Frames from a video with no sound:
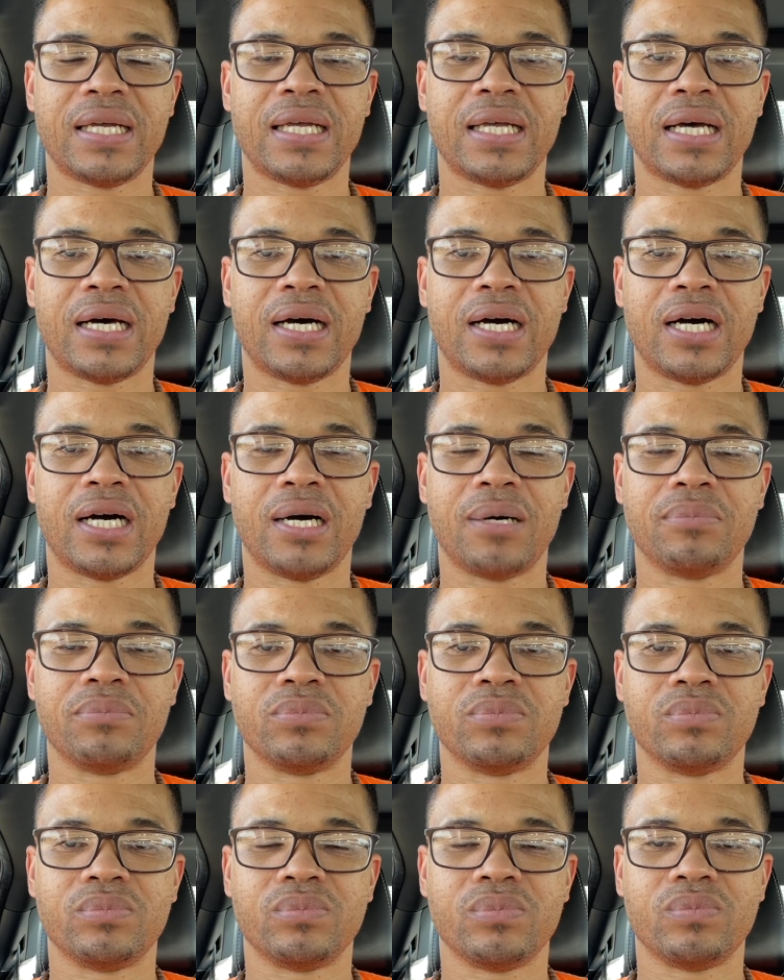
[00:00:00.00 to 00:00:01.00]

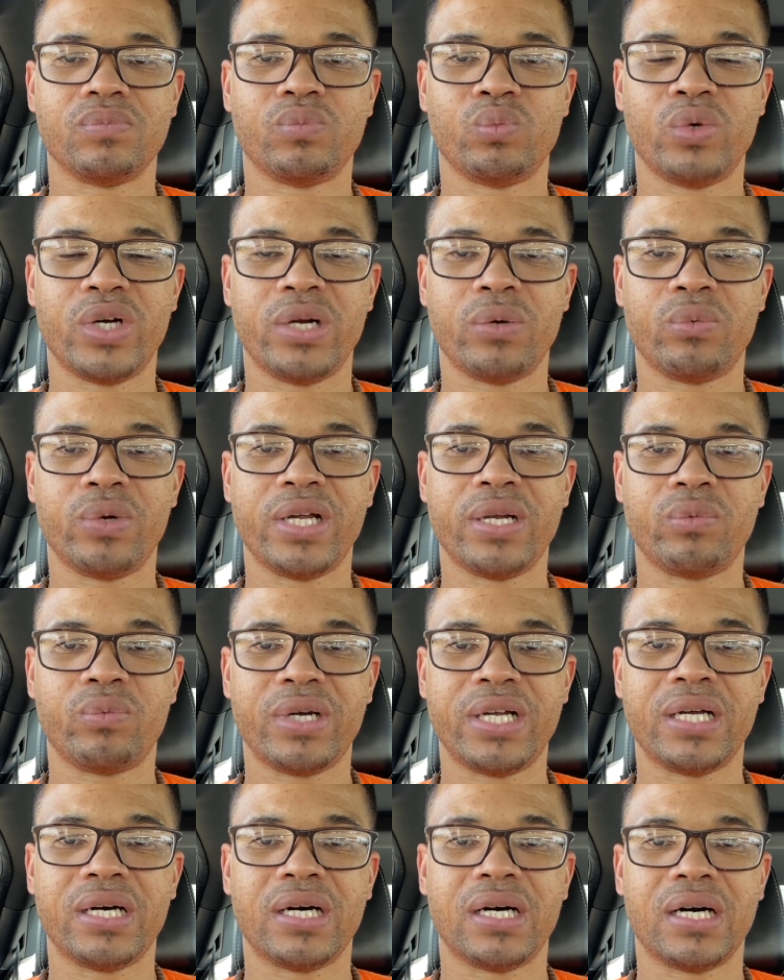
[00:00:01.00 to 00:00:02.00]
with
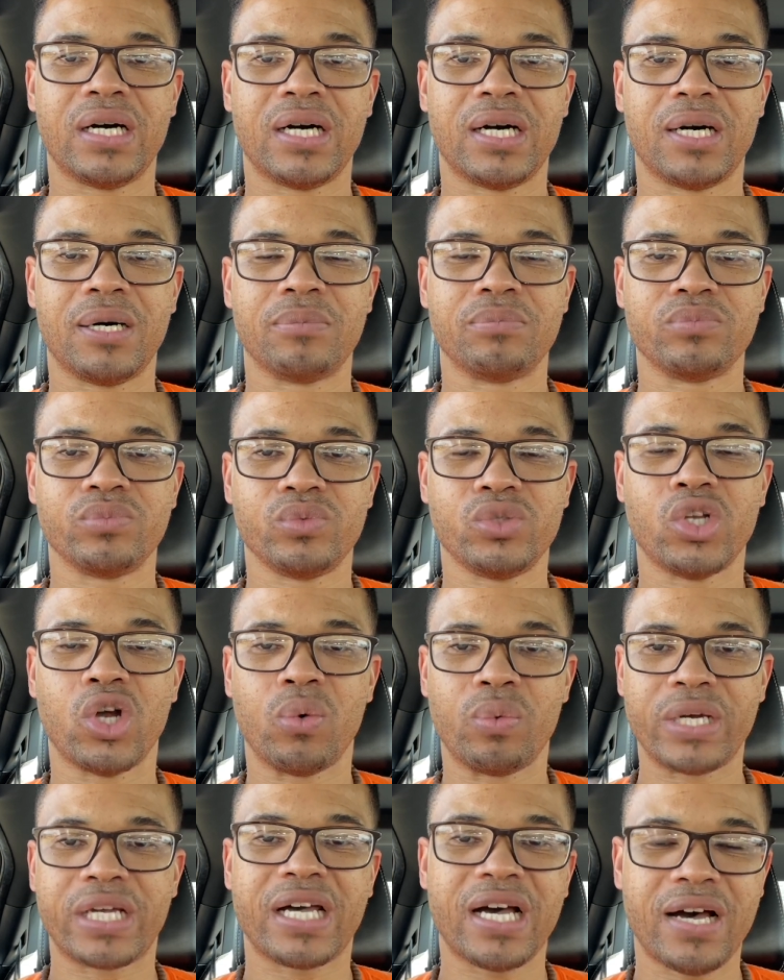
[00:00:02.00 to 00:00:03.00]

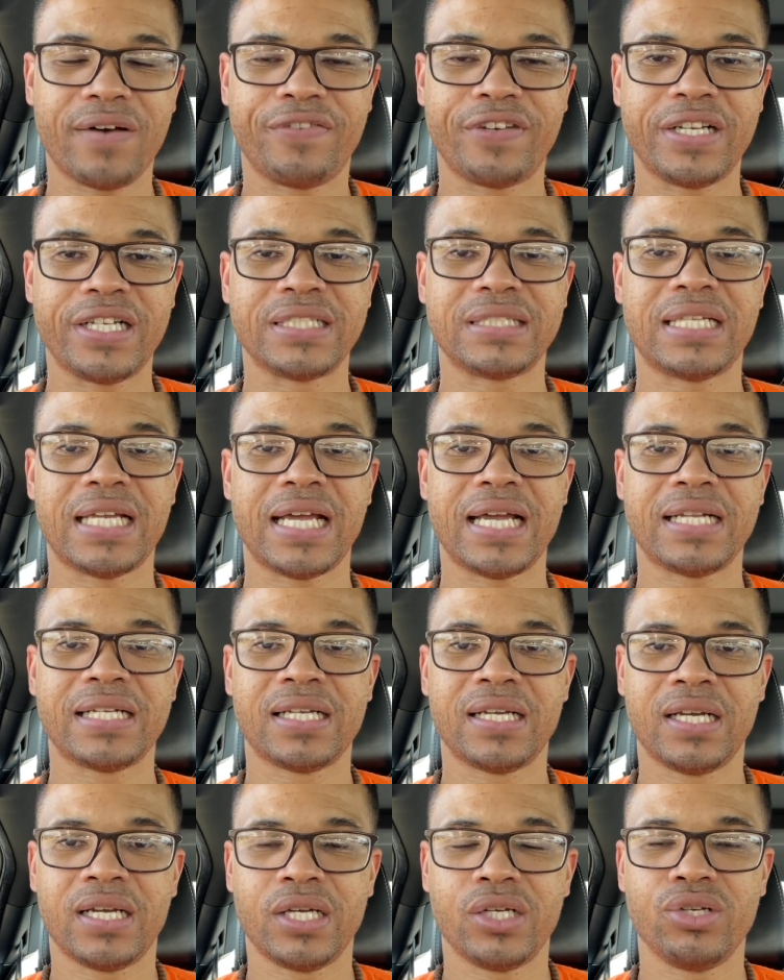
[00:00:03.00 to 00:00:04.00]
with confidence that,
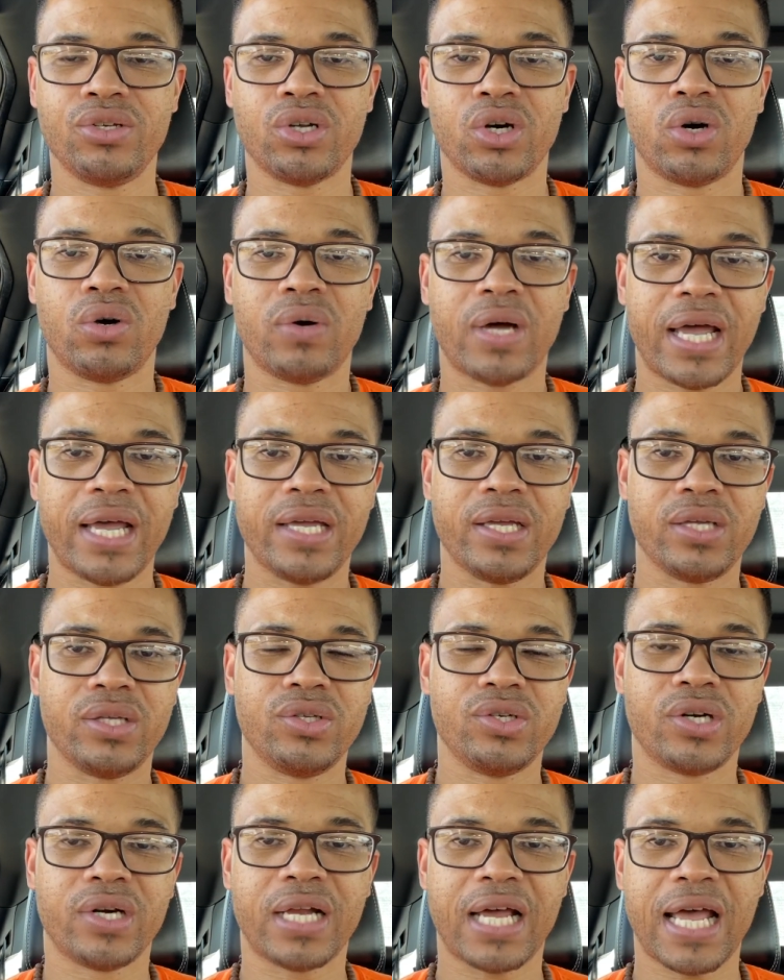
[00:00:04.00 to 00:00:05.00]
you know, hey,
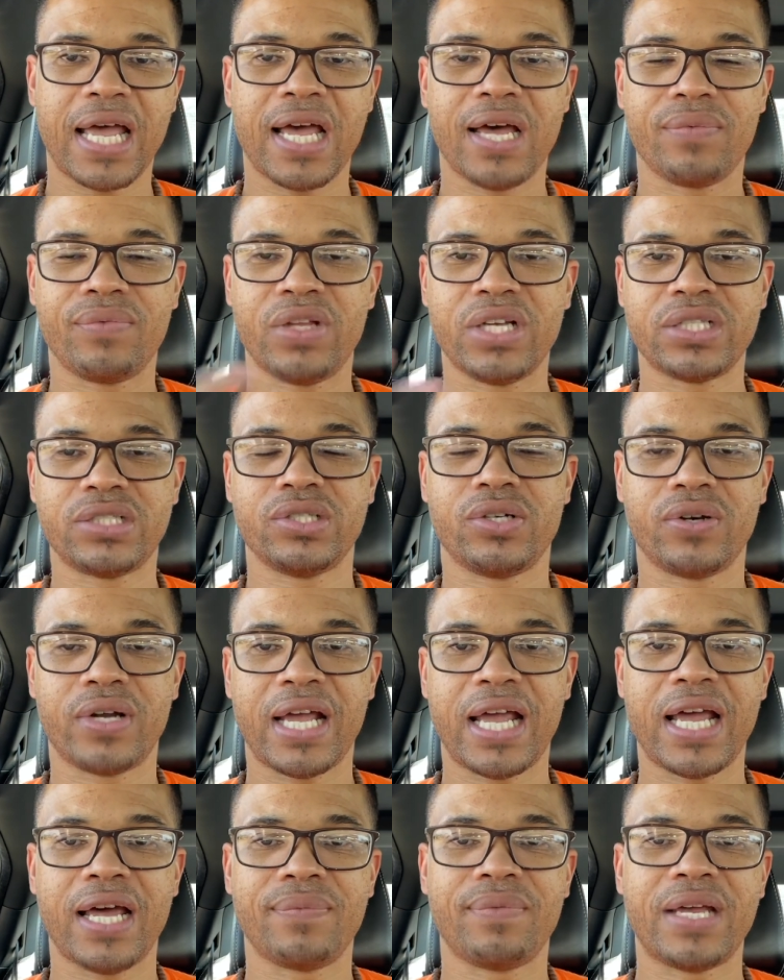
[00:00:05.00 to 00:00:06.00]
you're gonna have this, you're gonna
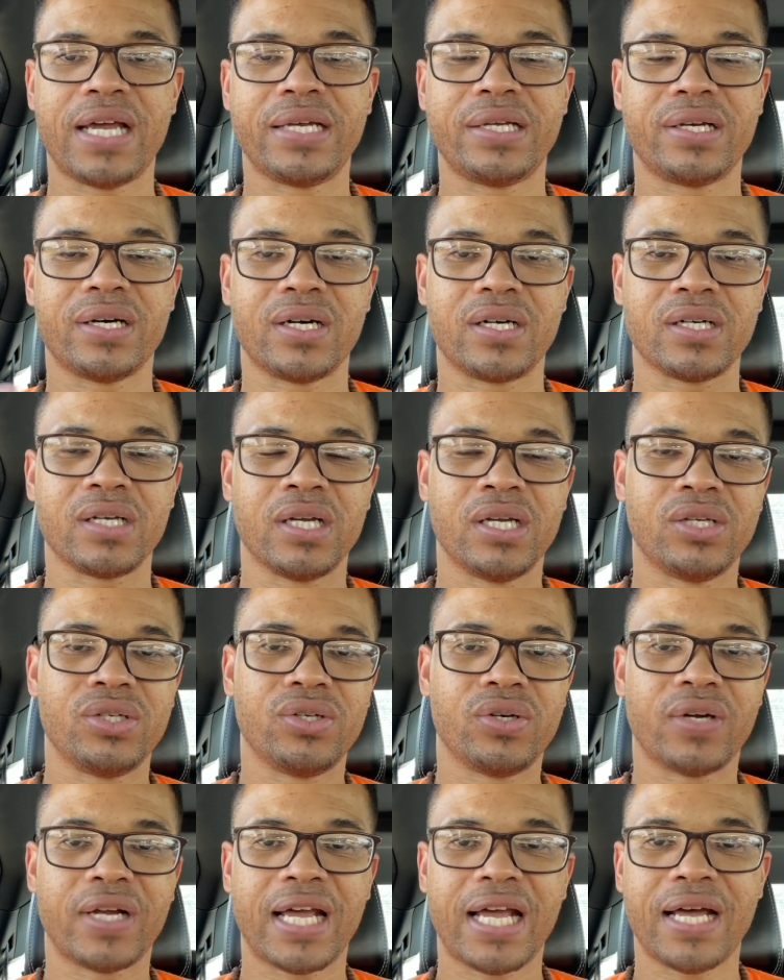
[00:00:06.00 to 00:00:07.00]
have that dunk, you're
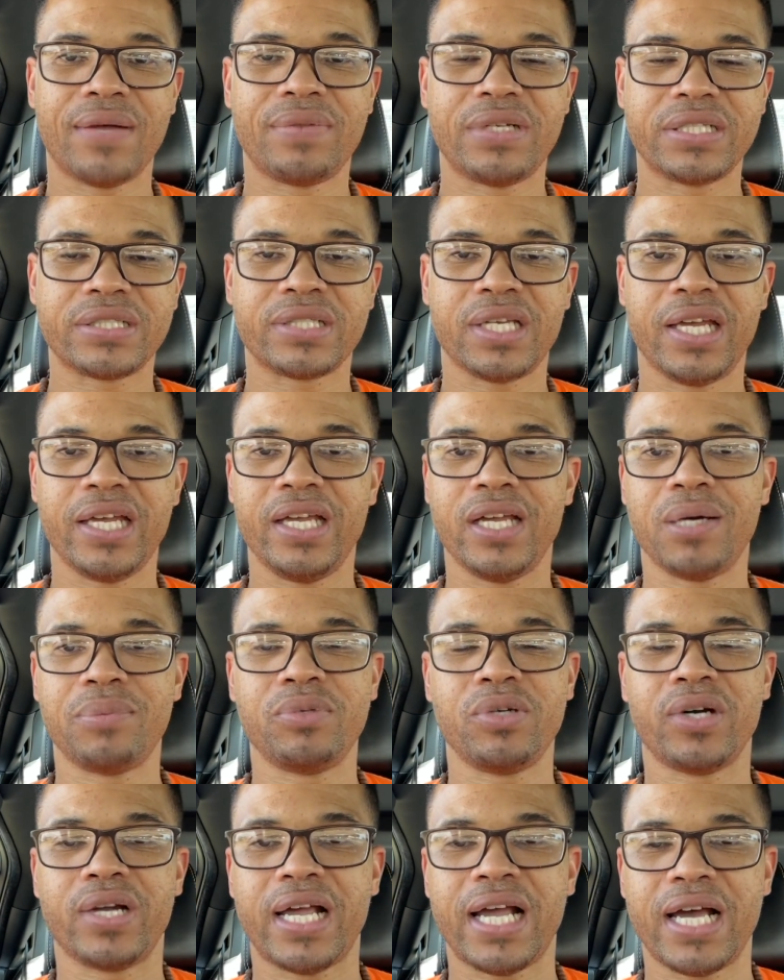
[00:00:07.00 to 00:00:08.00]
gonna have this layup,
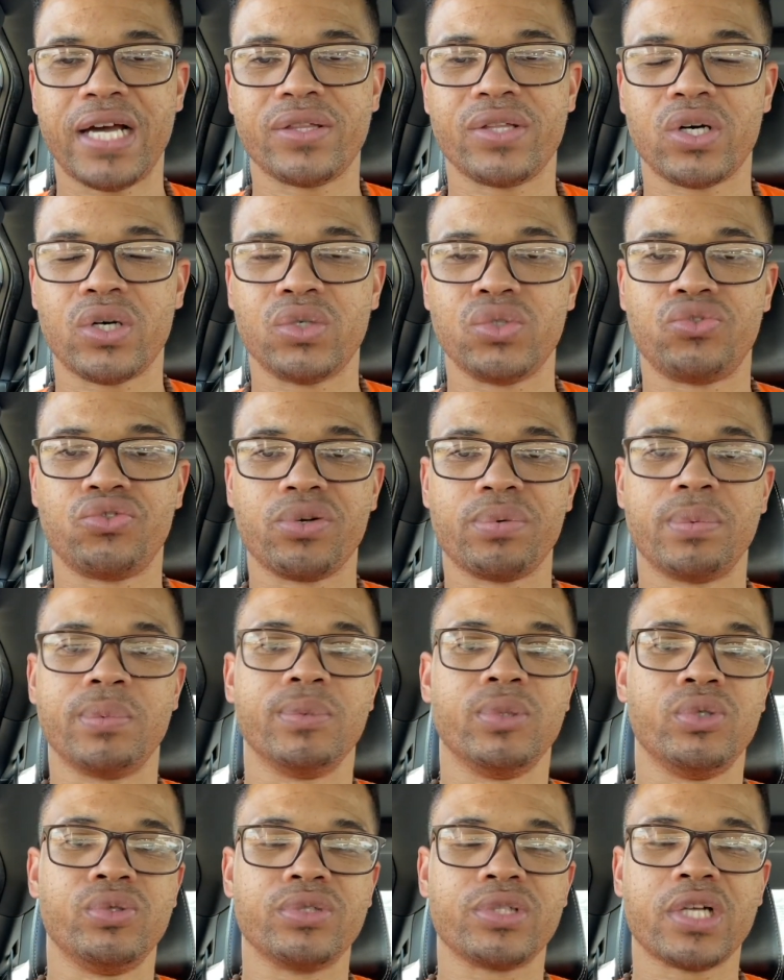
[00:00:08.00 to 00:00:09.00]
you're gonna have those dribble
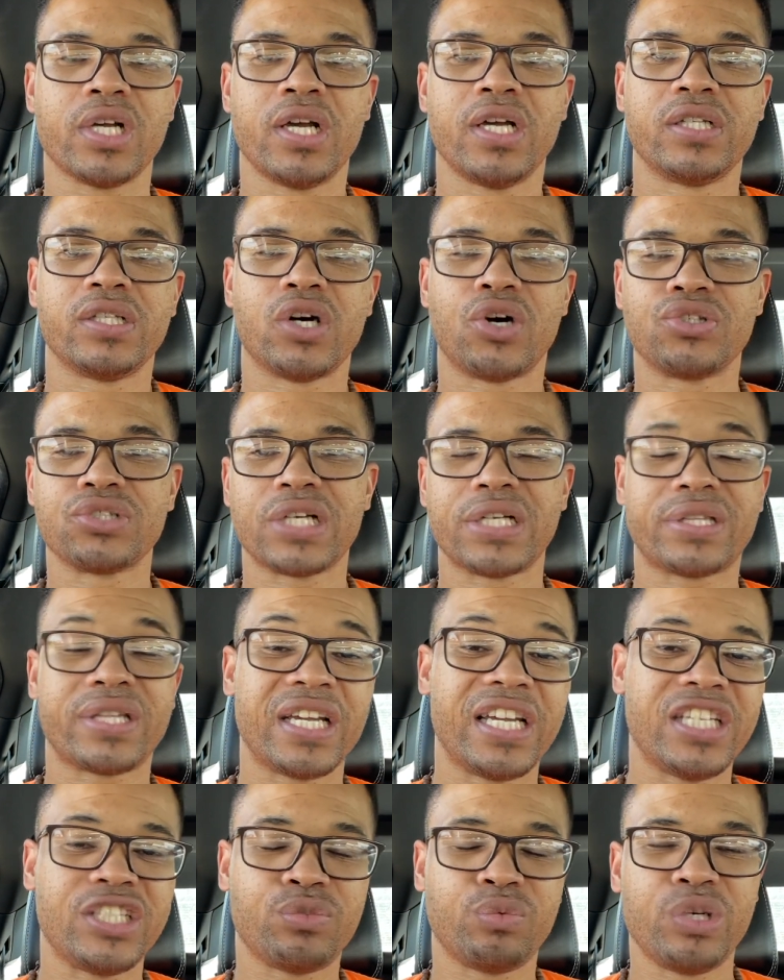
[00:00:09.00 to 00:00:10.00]
moves. Those are
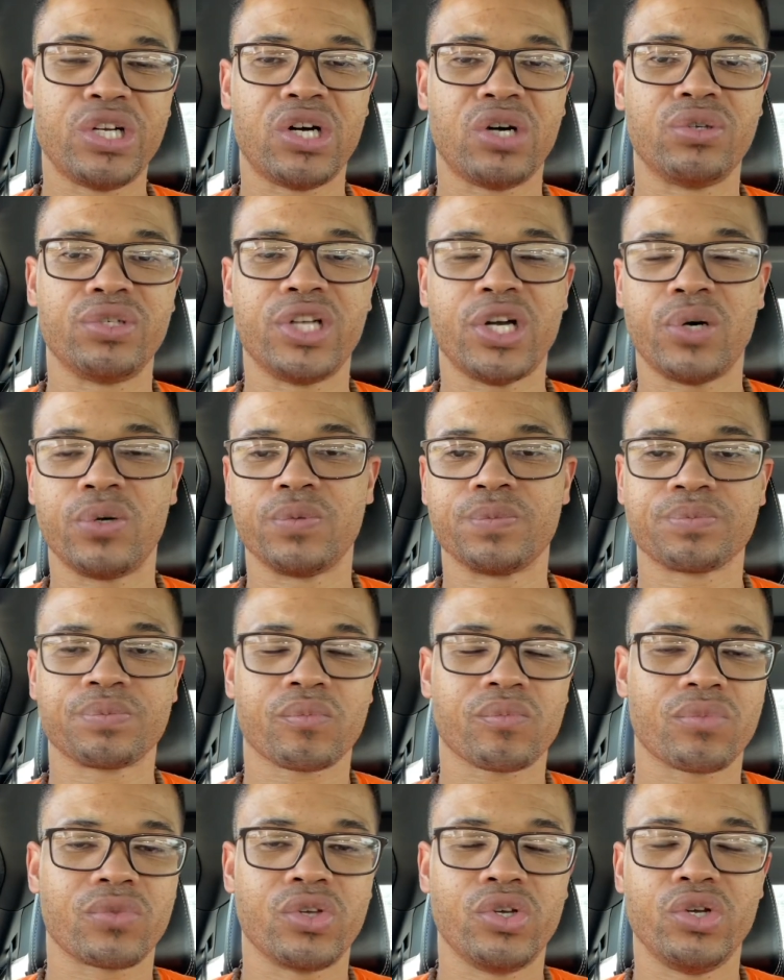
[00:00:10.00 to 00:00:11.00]
things we don't know.
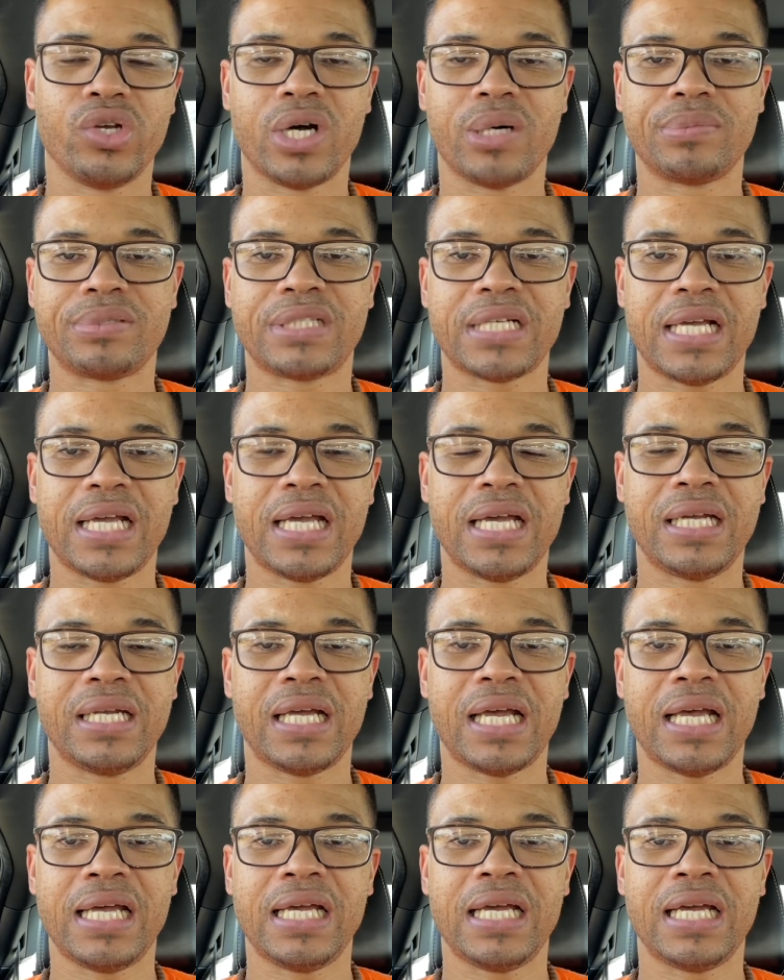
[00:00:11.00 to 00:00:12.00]
You know what I'm saying?
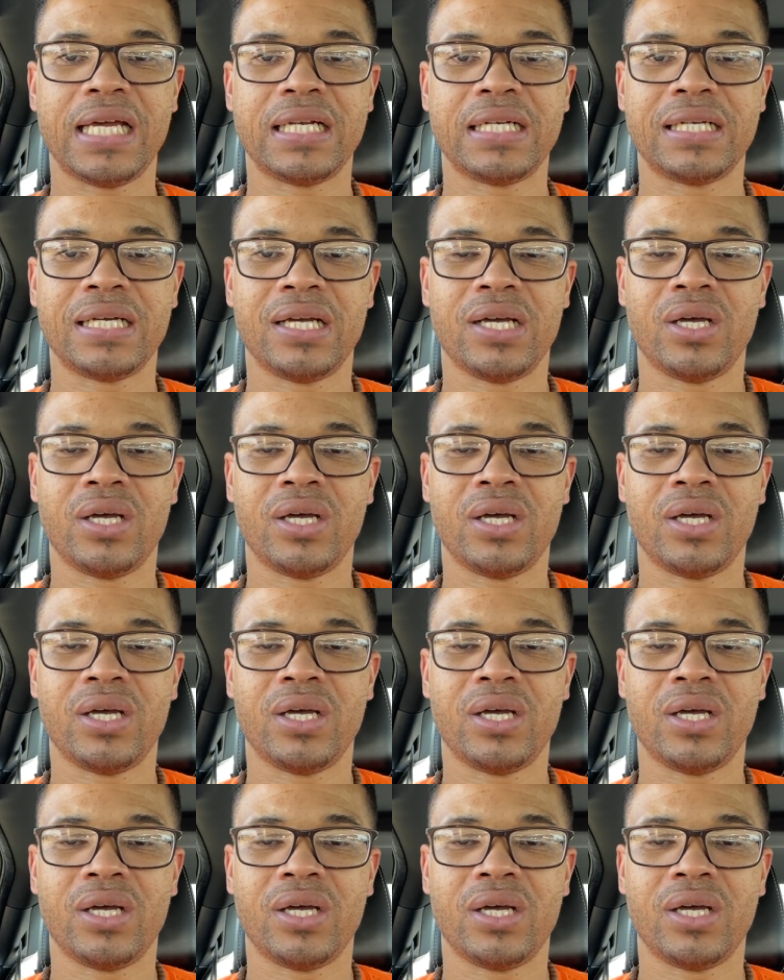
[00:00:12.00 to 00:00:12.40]
And